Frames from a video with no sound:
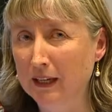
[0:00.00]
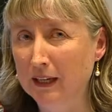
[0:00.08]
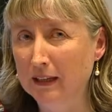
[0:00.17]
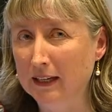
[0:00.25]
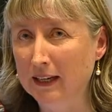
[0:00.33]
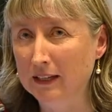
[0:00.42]

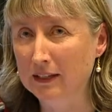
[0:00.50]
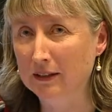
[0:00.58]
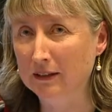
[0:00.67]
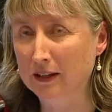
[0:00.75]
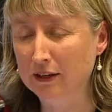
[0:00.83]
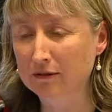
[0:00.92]

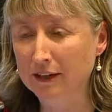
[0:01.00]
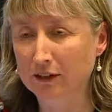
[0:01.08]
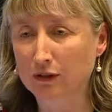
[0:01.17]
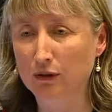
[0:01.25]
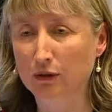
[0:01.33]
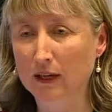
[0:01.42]
they created
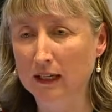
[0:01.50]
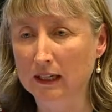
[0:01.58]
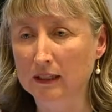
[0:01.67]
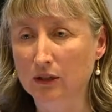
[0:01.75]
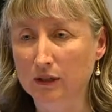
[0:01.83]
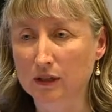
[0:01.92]
a new
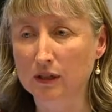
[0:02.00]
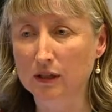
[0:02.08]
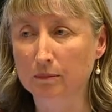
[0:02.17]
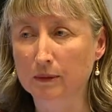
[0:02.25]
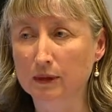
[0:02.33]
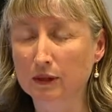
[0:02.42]
allied health
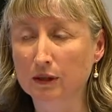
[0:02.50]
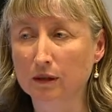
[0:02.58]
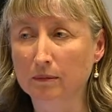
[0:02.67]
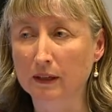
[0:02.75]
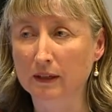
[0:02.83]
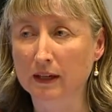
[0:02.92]
assistant position,
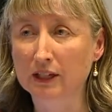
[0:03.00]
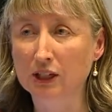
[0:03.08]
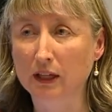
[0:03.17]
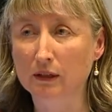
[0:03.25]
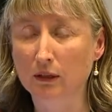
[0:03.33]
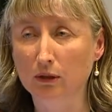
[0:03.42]
but
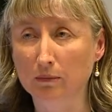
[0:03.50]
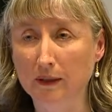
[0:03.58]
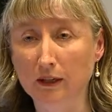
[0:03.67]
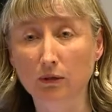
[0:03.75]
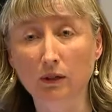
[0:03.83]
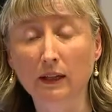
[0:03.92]
HR told them they
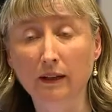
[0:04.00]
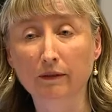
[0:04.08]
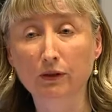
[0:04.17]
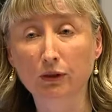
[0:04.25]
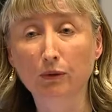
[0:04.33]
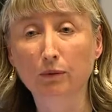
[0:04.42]
couldn't have
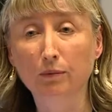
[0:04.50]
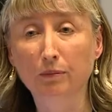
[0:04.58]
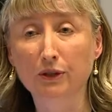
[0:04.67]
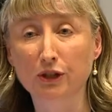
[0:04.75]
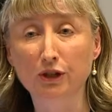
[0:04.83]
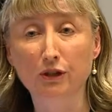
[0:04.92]
a new
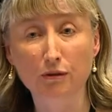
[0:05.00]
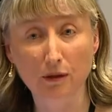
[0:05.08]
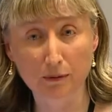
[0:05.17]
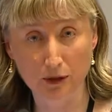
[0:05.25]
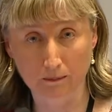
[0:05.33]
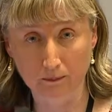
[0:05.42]
position
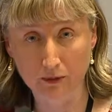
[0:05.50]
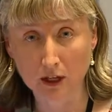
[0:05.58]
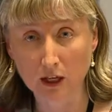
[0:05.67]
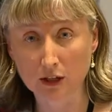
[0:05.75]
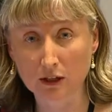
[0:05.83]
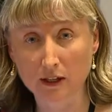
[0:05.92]
description.
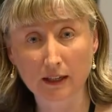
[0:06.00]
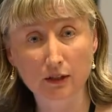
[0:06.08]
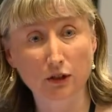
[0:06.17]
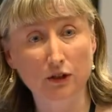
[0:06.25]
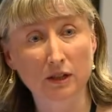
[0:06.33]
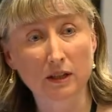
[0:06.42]
So they had
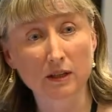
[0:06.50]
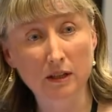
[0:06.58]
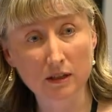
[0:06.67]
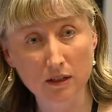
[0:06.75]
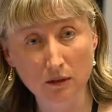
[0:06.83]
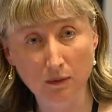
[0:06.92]
to use an
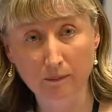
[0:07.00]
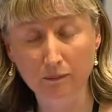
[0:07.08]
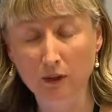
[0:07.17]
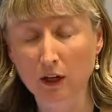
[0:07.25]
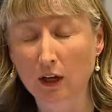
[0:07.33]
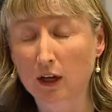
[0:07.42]
existing one.
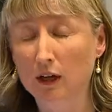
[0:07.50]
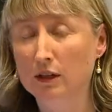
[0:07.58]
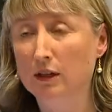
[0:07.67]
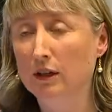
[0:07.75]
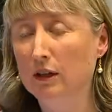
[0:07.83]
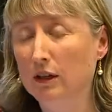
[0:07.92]

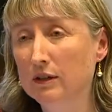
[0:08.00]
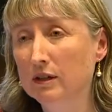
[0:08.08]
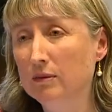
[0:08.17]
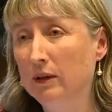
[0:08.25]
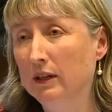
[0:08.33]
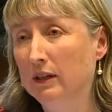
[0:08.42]
So the
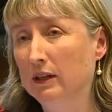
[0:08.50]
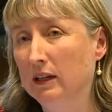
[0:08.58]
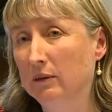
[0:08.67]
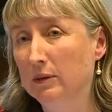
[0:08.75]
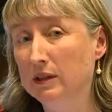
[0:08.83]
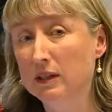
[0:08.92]
closest one they could
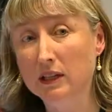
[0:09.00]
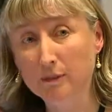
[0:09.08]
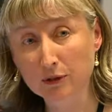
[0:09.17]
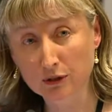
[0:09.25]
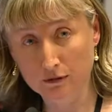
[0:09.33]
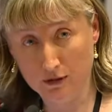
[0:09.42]
get was a
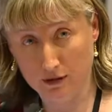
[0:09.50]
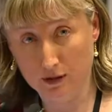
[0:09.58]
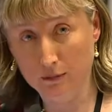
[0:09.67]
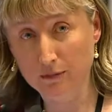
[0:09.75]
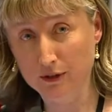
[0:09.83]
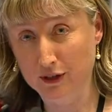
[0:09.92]

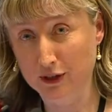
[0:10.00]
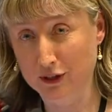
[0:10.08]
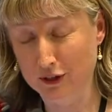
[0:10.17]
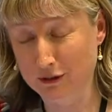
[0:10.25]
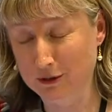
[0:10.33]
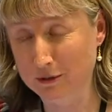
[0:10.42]
seamstress's position
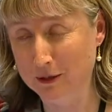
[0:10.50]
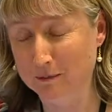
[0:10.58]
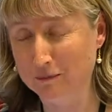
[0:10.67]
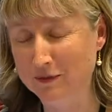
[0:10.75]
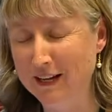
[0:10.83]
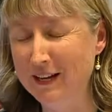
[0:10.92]

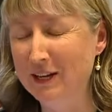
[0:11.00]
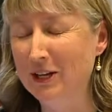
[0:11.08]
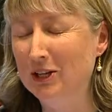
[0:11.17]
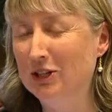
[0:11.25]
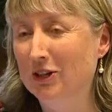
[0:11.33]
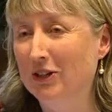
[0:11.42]
description.
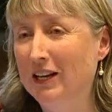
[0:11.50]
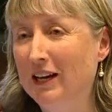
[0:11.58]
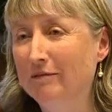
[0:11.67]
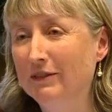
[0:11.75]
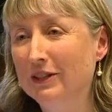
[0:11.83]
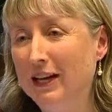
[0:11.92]
So the
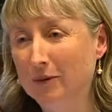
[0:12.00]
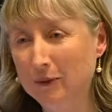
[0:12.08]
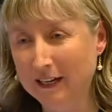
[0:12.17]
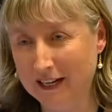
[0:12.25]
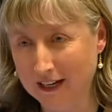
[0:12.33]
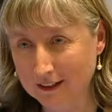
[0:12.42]
ad
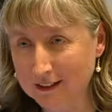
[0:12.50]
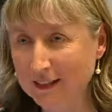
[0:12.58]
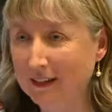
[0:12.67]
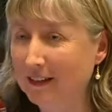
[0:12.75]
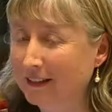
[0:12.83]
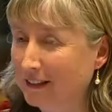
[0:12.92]
went out,
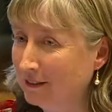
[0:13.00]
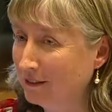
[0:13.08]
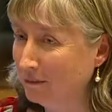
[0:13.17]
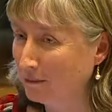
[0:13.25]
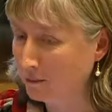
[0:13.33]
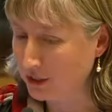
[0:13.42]
and
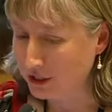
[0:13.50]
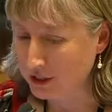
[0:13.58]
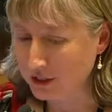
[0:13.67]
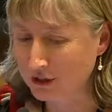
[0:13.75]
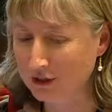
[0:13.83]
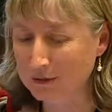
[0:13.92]
the position
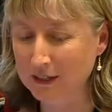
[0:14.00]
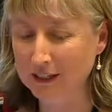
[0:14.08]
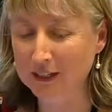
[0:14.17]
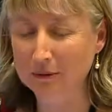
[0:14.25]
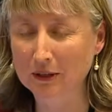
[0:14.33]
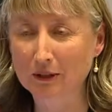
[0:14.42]
description that
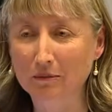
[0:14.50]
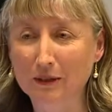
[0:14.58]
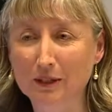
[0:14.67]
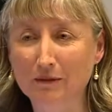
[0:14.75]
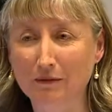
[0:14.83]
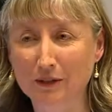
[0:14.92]
linked with it
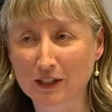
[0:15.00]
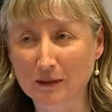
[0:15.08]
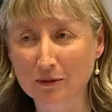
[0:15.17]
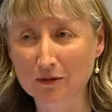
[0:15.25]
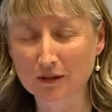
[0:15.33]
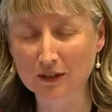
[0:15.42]
was for a
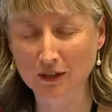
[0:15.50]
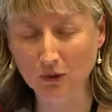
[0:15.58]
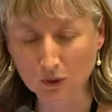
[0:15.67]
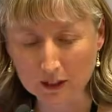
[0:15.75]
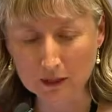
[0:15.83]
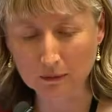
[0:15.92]
seamstress, and
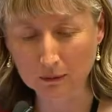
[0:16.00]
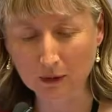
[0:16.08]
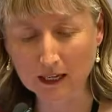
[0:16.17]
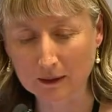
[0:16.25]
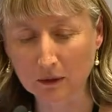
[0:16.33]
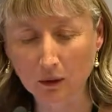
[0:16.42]
all these people
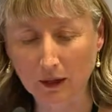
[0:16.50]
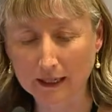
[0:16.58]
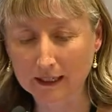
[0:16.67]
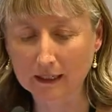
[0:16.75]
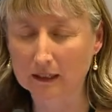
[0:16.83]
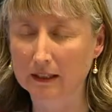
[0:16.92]
came
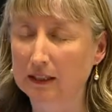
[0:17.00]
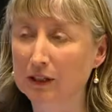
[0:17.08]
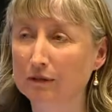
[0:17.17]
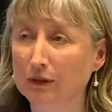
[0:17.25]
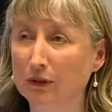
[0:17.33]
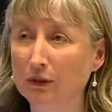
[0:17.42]
quaking to the
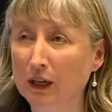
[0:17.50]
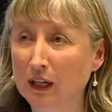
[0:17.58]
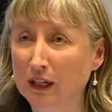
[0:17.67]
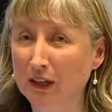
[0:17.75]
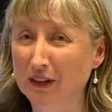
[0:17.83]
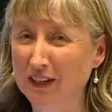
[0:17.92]
interview
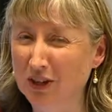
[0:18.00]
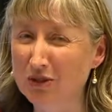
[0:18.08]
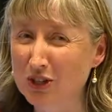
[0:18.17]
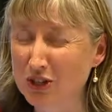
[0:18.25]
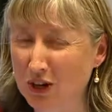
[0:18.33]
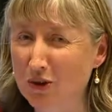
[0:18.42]
going, I don't
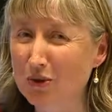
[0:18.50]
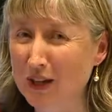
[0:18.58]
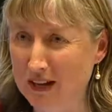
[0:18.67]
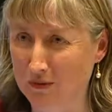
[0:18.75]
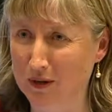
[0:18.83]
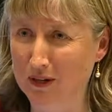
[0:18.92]
sew
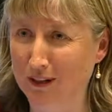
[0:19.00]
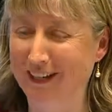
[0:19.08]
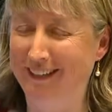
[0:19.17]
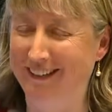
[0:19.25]
that well.